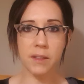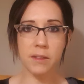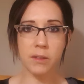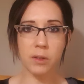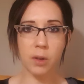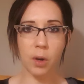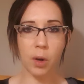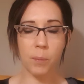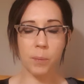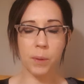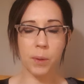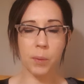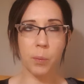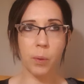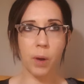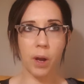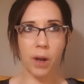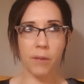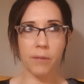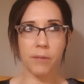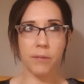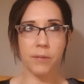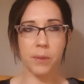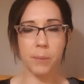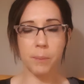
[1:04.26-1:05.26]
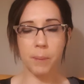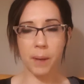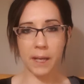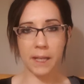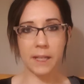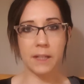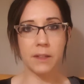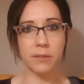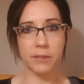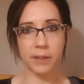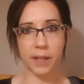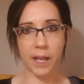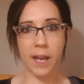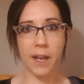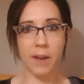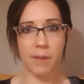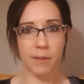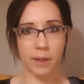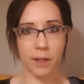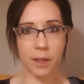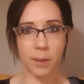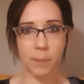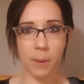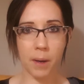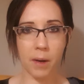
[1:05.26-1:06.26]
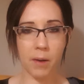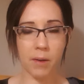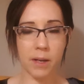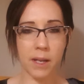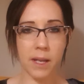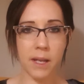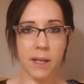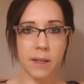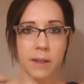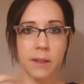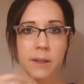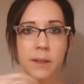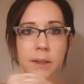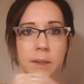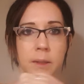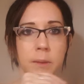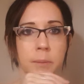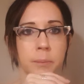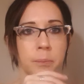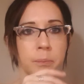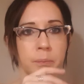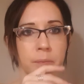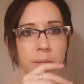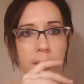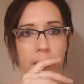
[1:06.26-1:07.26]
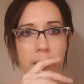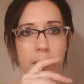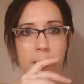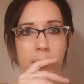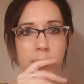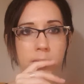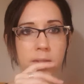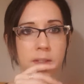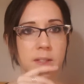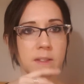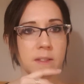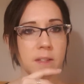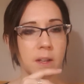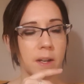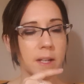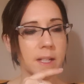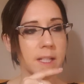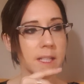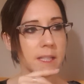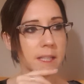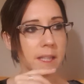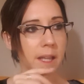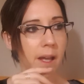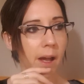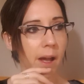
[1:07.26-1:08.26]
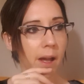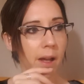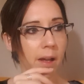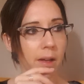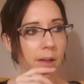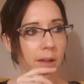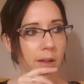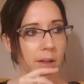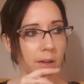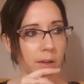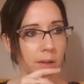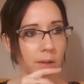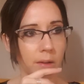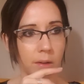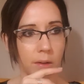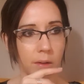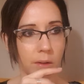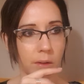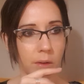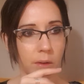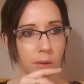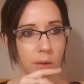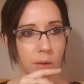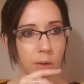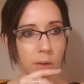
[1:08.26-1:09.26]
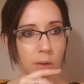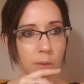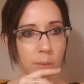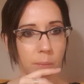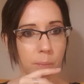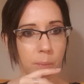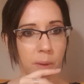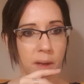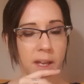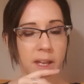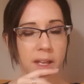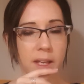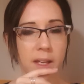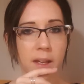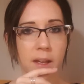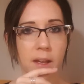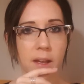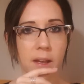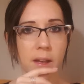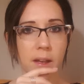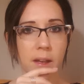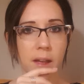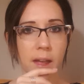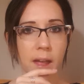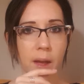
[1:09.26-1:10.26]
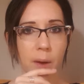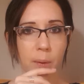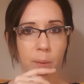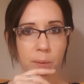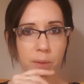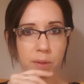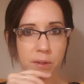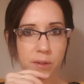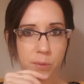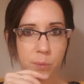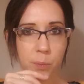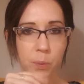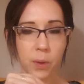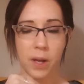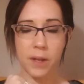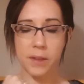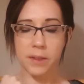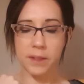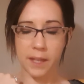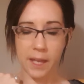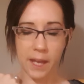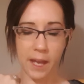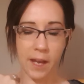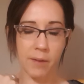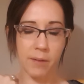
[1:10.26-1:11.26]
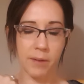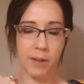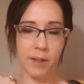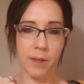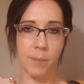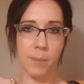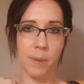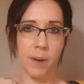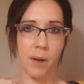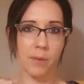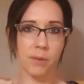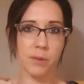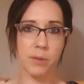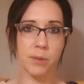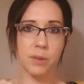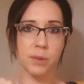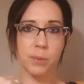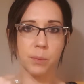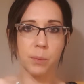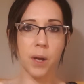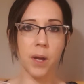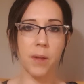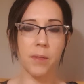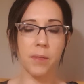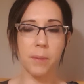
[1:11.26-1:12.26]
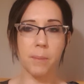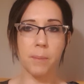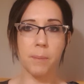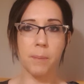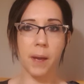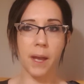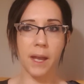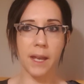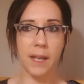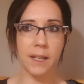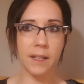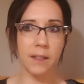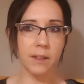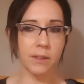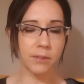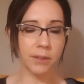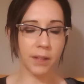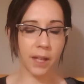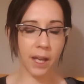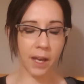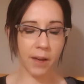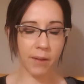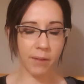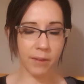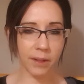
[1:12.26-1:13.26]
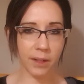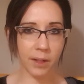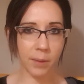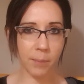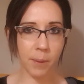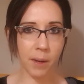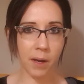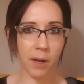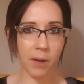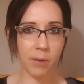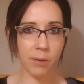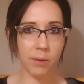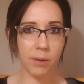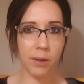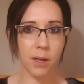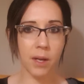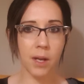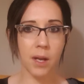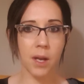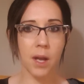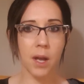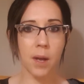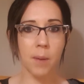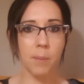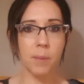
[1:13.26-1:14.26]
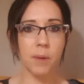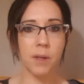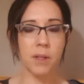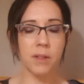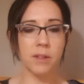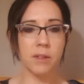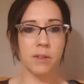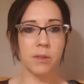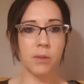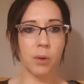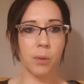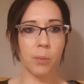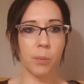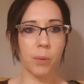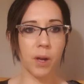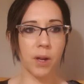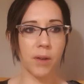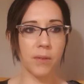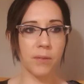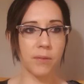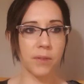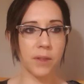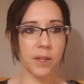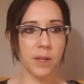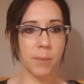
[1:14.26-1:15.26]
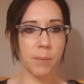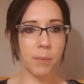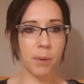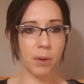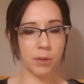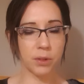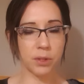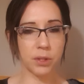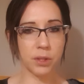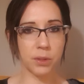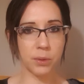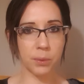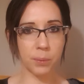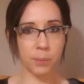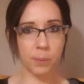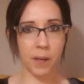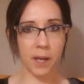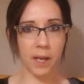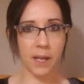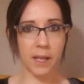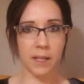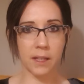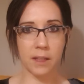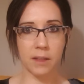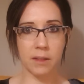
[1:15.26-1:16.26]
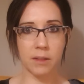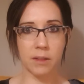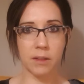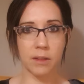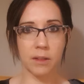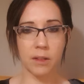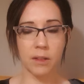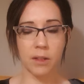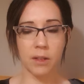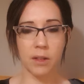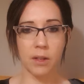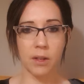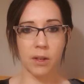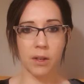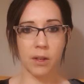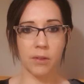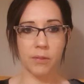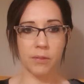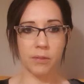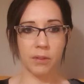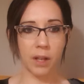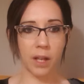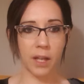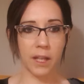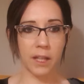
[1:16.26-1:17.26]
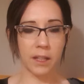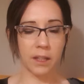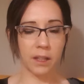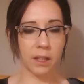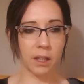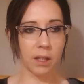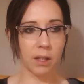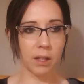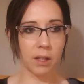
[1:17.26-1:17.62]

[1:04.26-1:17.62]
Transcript: it's got to be worth the pain of caring about it. And I've decided that my health is worth caring about, so it's worth the pain of caring about, but it's not worth the emotional pain of like